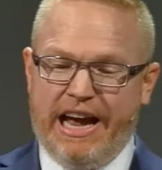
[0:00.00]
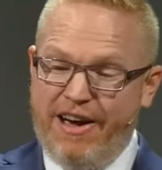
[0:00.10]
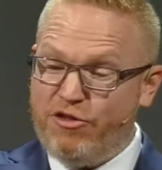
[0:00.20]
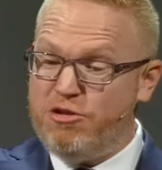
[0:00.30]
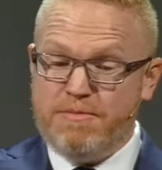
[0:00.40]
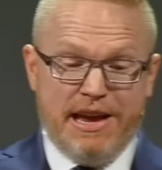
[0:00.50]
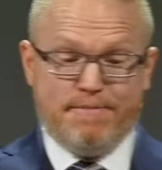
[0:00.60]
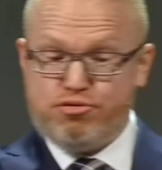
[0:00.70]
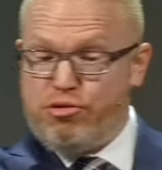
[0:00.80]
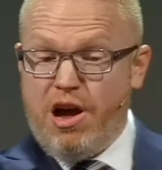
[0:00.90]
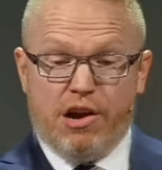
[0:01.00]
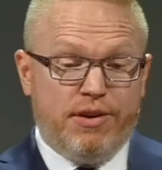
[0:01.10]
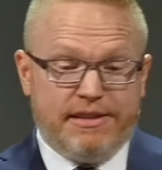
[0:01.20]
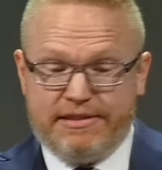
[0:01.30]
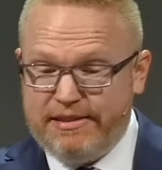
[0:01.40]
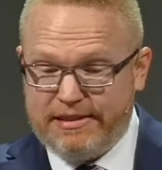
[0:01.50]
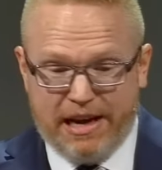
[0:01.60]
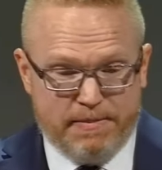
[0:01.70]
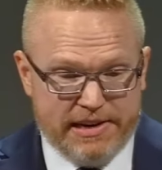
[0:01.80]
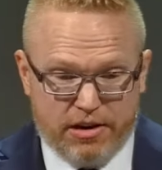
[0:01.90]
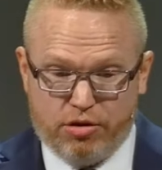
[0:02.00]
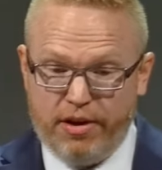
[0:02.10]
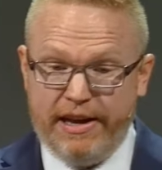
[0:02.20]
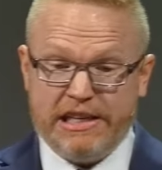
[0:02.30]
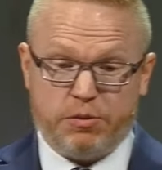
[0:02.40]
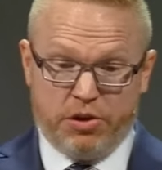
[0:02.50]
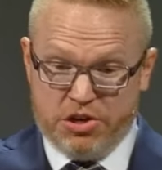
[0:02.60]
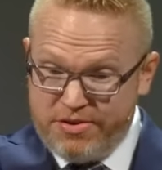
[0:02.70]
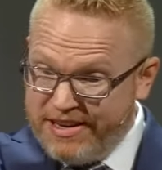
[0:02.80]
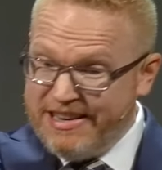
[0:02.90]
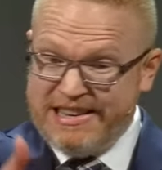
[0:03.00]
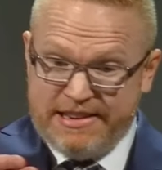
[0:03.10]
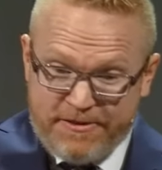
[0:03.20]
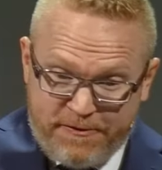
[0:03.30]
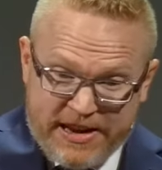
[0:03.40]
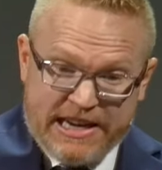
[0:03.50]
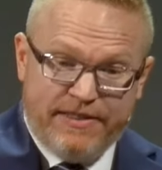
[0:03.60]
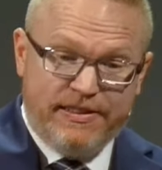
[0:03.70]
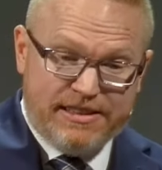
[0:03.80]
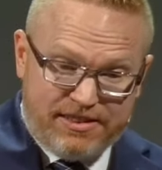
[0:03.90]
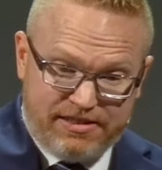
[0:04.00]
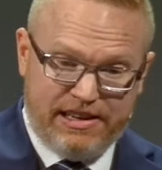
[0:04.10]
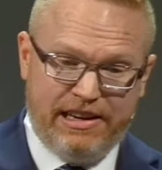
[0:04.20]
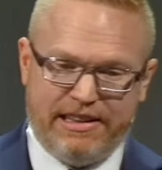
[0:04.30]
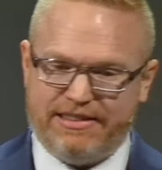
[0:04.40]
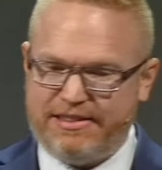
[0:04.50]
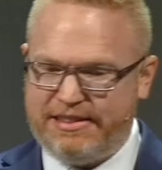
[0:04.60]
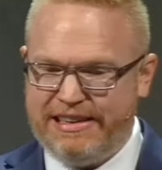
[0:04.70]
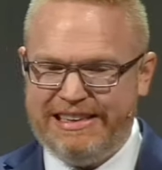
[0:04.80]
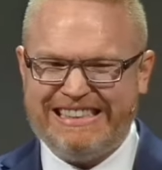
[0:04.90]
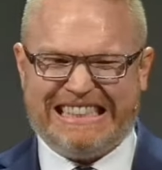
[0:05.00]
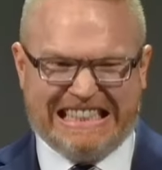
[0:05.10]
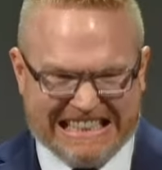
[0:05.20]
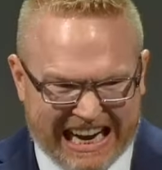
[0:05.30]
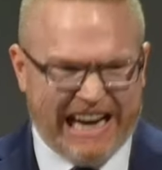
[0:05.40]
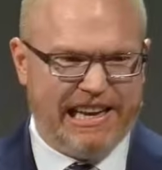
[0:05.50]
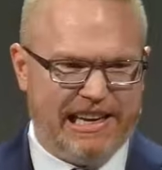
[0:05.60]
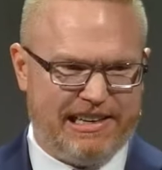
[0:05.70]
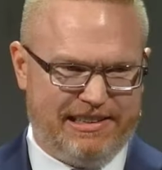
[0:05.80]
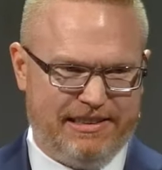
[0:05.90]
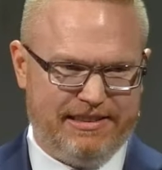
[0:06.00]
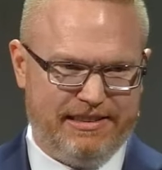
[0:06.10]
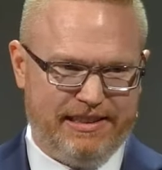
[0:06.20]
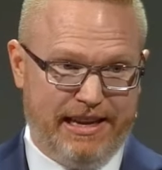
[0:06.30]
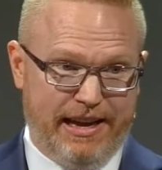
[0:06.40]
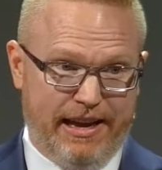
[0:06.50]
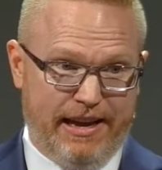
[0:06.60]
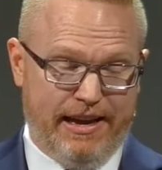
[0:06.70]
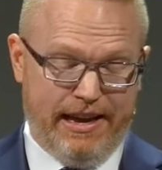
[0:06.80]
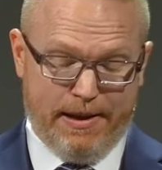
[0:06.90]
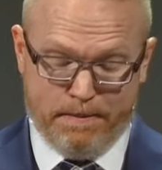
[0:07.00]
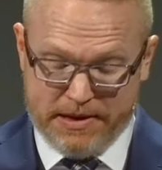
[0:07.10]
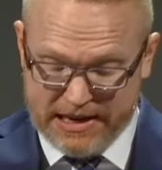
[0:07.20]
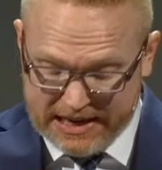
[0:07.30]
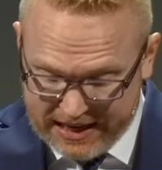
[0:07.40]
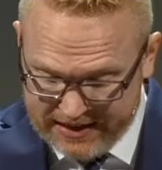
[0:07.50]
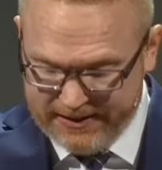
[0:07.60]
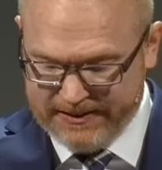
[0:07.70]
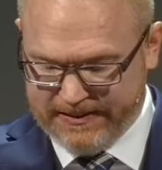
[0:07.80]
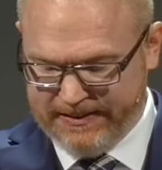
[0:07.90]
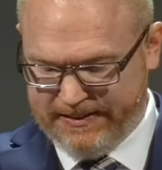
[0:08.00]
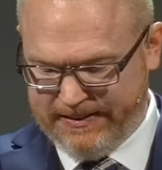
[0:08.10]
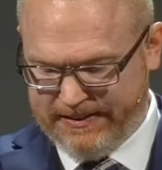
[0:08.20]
Have you made progress since coming to Christ where you can definitively see that sin is dying and being killed?